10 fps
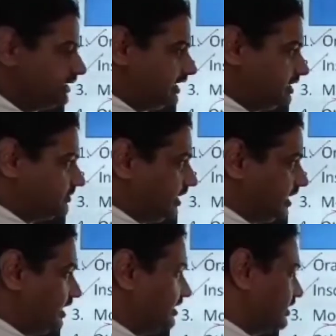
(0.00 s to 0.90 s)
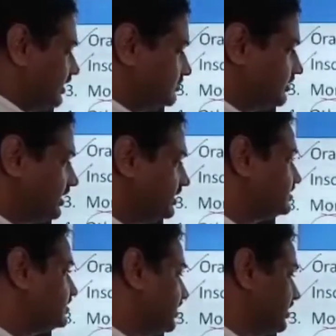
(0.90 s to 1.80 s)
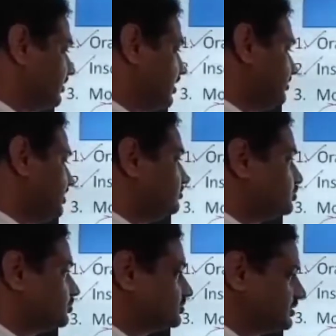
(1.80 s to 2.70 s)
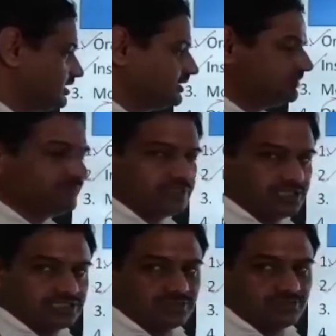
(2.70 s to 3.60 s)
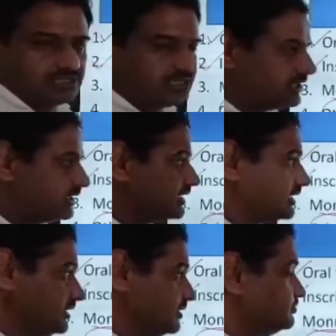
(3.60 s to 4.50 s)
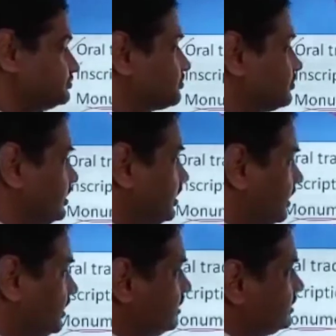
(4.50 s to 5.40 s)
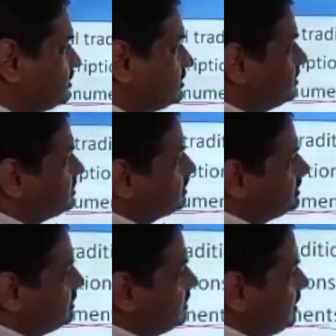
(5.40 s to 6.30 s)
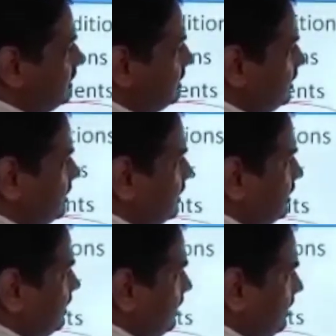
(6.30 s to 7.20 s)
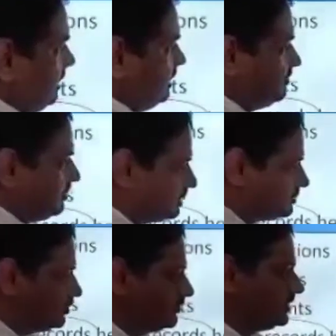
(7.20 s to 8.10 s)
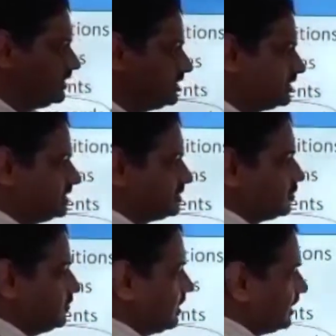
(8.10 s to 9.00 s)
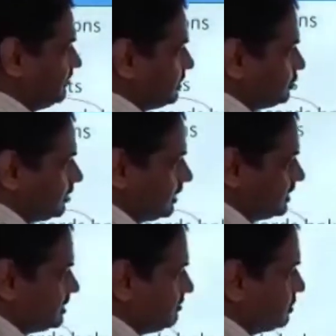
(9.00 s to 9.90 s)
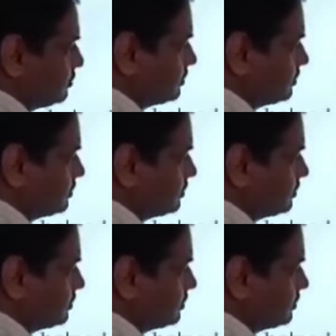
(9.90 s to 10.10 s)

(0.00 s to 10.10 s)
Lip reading: as well as the environment which was there in the Vijayanagara kingdom. And this is an image of the literature of Aravidu dynasty, which was